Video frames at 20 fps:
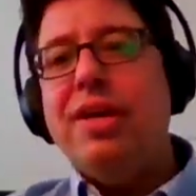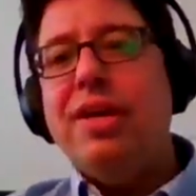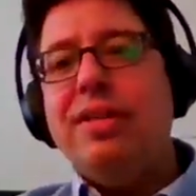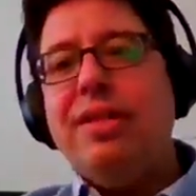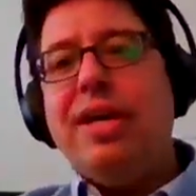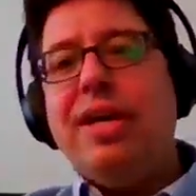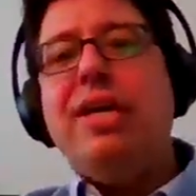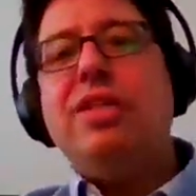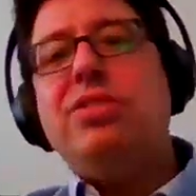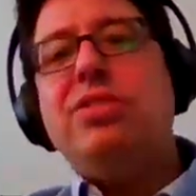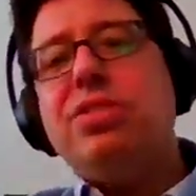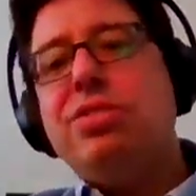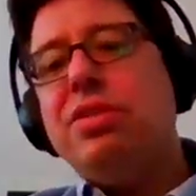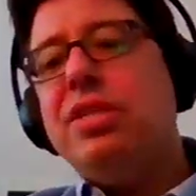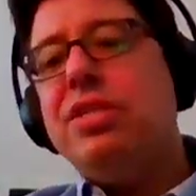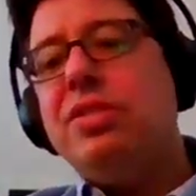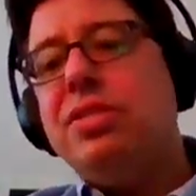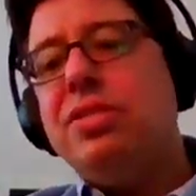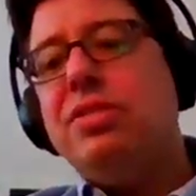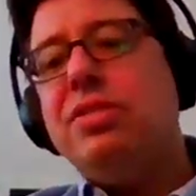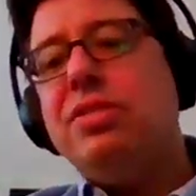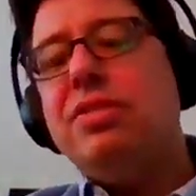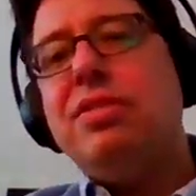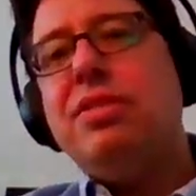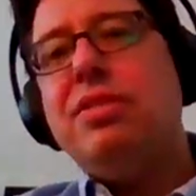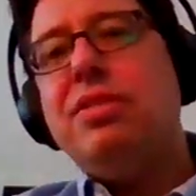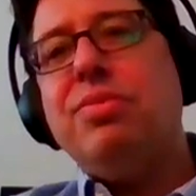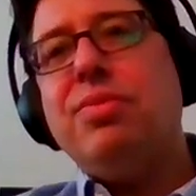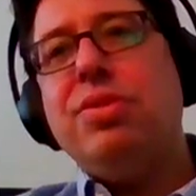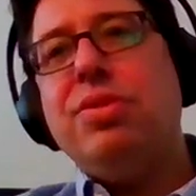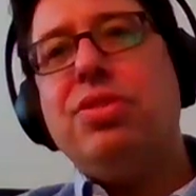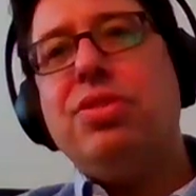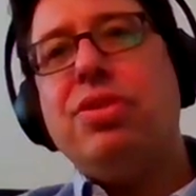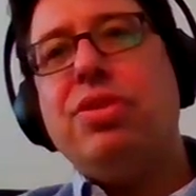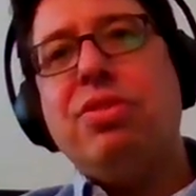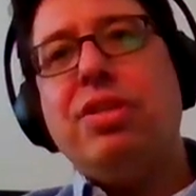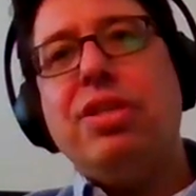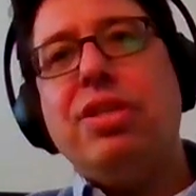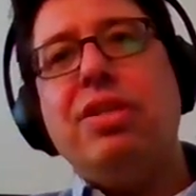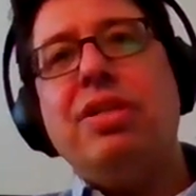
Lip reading: So the answer is we're